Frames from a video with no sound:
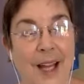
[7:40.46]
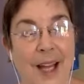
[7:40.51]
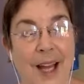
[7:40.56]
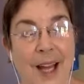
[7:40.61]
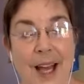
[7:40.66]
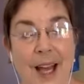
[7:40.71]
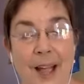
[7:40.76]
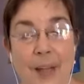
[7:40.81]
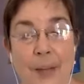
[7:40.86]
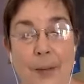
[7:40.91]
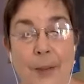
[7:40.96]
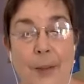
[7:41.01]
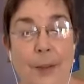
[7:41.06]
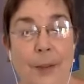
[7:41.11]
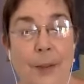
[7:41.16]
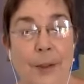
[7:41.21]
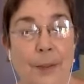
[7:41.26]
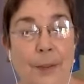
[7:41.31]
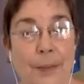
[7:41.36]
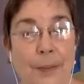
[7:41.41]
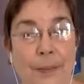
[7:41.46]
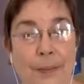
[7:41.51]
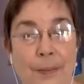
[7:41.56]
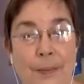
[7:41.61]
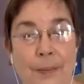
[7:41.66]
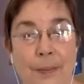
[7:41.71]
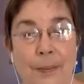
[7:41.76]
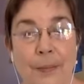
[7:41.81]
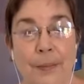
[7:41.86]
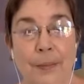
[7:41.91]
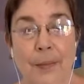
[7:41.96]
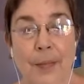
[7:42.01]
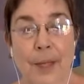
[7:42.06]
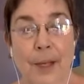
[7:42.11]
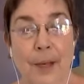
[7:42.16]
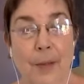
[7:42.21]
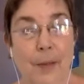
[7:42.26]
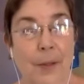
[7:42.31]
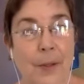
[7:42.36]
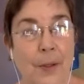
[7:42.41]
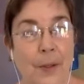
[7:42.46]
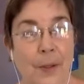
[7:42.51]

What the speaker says: it worked. It was